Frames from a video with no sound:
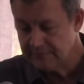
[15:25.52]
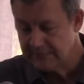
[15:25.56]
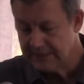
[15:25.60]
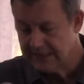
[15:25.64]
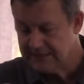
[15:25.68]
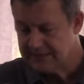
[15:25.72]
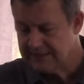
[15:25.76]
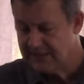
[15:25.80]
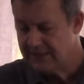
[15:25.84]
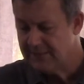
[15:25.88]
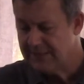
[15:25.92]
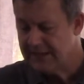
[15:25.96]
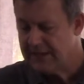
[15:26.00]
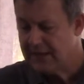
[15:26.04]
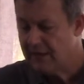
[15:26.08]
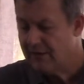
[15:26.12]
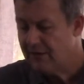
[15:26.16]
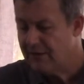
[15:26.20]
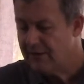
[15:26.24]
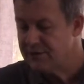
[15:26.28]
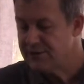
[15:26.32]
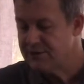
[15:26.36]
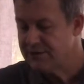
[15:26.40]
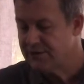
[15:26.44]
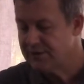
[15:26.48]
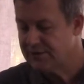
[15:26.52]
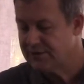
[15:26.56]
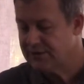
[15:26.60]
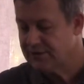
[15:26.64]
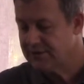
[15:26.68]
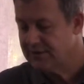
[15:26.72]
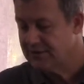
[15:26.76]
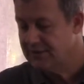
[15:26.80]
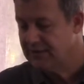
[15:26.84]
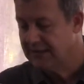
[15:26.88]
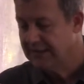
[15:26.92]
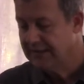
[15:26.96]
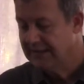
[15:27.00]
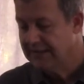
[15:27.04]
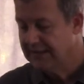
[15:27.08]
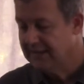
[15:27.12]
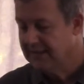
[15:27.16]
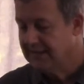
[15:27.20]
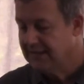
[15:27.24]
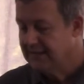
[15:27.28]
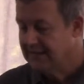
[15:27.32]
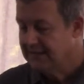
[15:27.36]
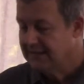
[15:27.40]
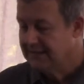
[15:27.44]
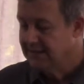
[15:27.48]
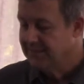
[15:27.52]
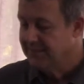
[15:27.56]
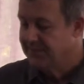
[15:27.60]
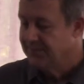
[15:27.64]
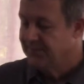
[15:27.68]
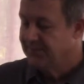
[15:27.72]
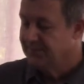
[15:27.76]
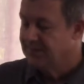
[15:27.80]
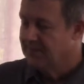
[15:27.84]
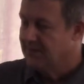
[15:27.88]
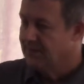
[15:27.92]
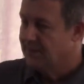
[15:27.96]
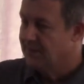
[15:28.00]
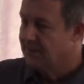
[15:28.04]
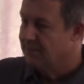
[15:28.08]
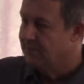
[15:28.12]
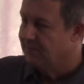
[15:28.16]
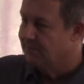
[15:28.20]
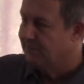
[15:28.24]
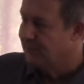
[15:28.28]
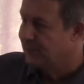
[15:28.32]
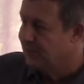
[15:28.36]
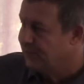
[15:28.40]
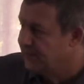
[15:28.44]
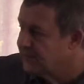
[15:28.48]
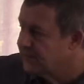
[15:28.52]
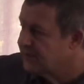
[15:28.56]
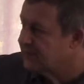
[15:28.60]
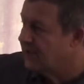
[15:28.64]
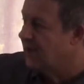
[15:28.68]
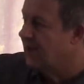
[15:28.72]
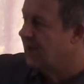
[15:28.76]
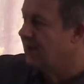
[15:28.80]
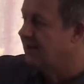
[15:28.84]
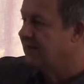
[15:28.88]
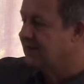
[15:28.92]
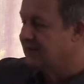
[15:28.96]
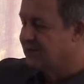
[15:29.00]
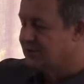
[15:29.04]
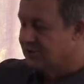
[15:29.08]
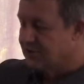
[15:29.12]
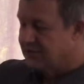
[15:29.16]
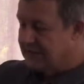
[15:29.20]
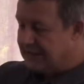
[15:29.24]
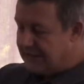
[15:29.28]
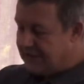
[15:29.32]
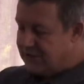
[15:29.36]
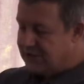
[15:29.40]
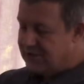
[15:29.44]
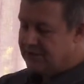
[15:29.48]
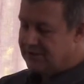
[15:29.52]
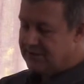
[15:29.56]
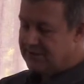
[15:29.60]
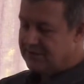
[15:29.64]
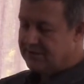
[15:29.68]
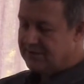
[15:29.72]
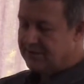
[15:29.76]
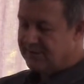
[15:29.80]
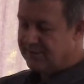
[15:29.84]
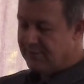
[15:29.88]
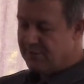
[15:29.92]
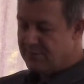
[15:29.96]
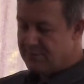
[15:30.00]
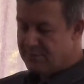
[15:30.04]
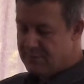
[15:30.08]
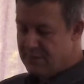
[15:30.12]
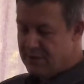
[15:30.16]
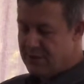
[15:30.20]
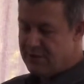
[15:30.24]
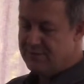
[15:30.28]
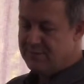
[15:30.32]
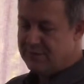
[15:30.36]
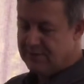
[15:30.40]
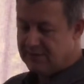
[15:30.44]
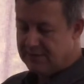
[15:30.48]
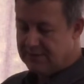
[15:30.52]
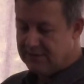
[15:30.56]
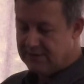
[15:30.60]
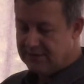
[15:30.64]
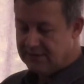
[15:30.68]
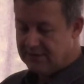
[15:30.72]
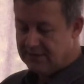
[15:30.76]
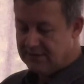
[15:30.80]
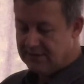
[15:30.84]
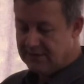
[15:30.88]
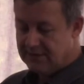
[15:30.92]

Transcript: So let me encourage you to put aside the traditions for a moment